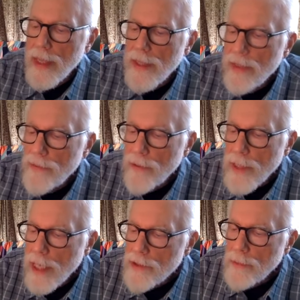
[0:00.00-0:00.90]
The
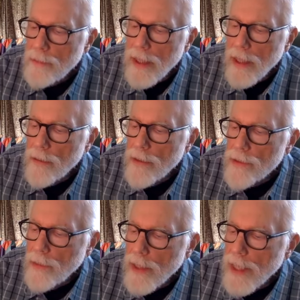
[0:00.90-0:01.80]
invocation below
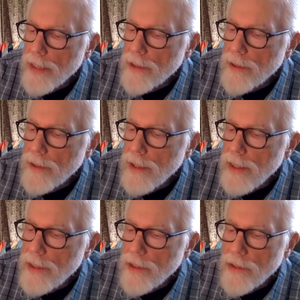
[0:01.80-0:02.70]
is what I
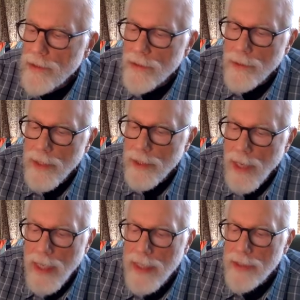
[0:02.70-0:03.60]
currently use to
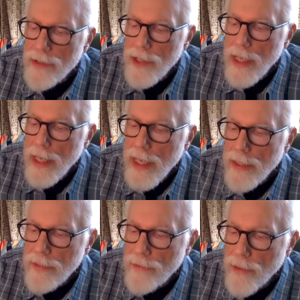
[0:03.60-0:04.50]
acknowledge
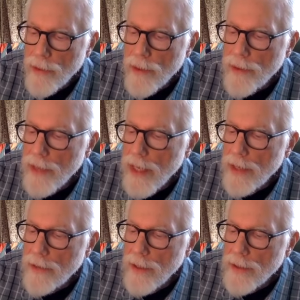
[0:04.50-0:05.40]
and invoke the
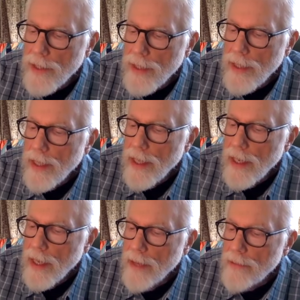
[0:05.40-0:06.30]
hierarchy
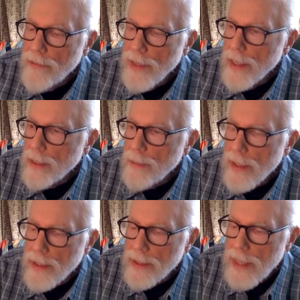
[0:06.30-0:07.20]
of the
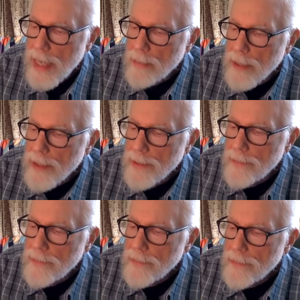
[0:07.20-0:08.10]
Elemental Tablet.
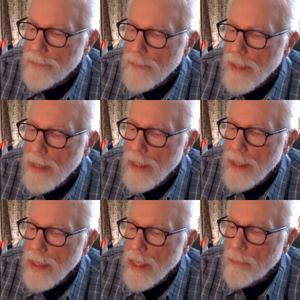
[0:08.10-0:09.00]

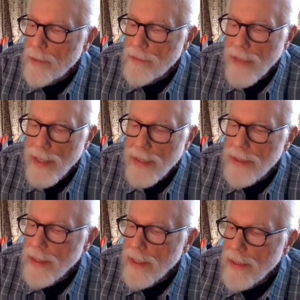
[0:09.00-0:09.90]
I'll provide
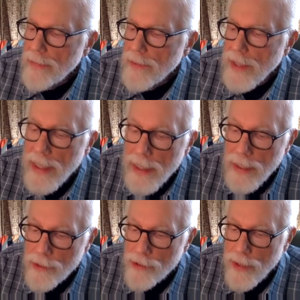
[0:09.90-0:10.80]
the
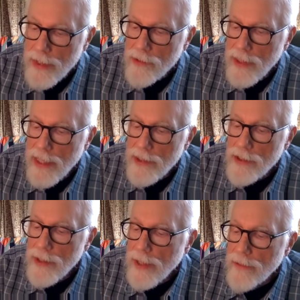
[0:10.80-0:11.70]
English
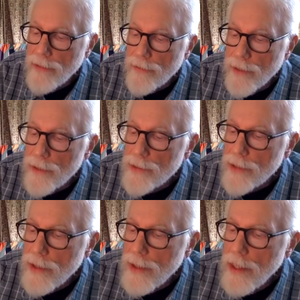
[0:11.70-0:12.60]
translation of it
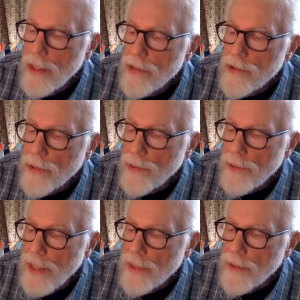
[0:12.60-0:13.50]
first so
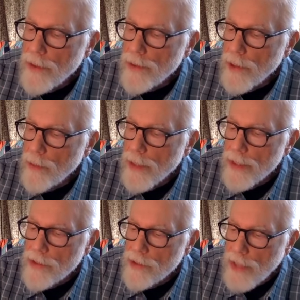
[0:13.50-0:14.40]
that you'll know what
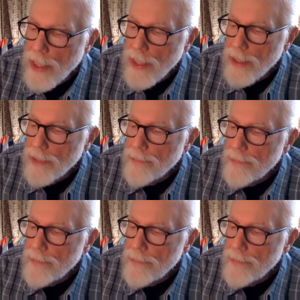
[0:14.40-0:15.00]
it's saying.